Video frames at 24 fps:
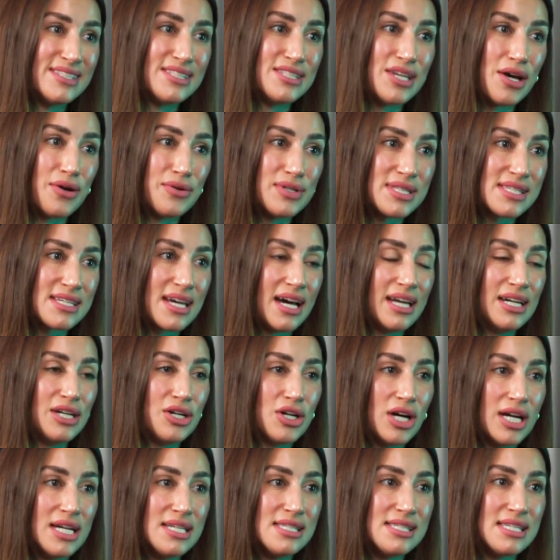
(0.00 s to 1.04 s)
So it's kind of
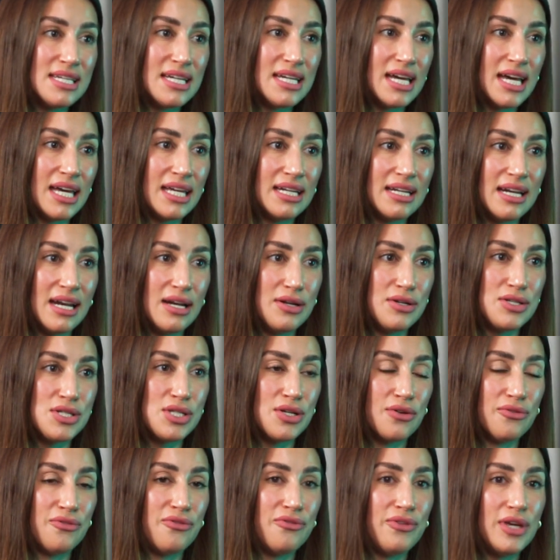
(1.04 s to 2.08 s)
crazy. And
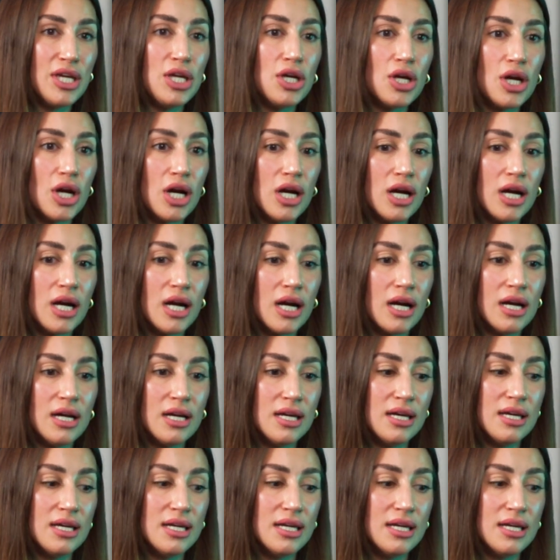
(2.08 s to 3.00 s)
to figure